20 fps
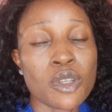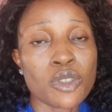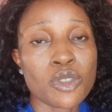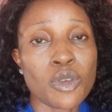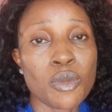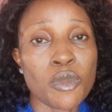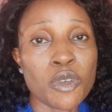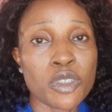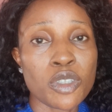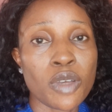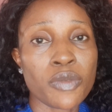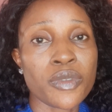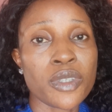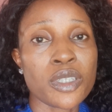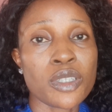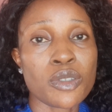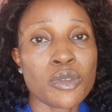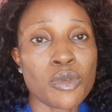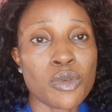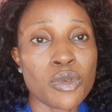So most of
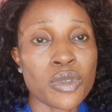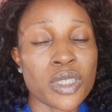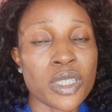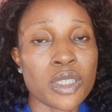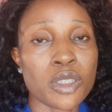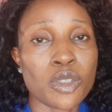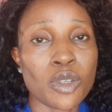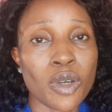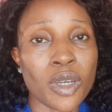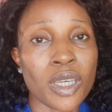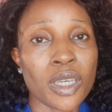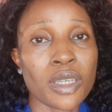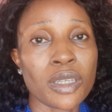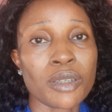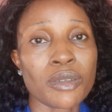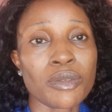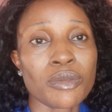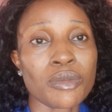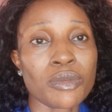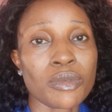these schools in
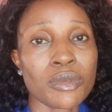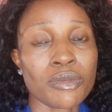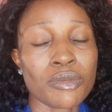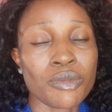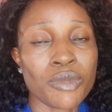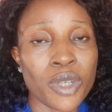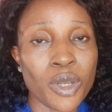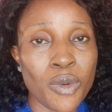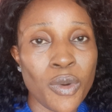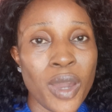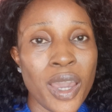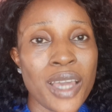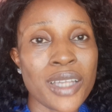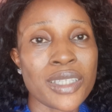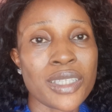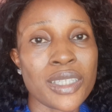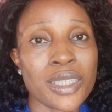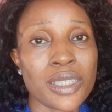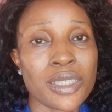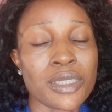Turkey
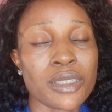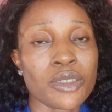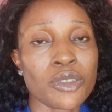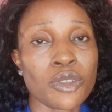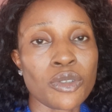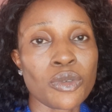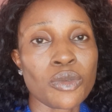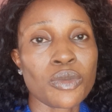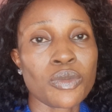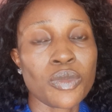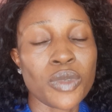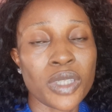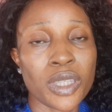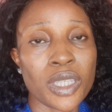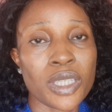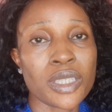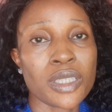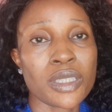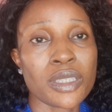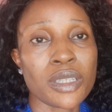requires this with
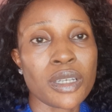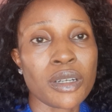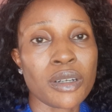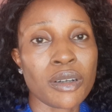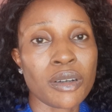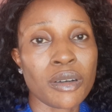this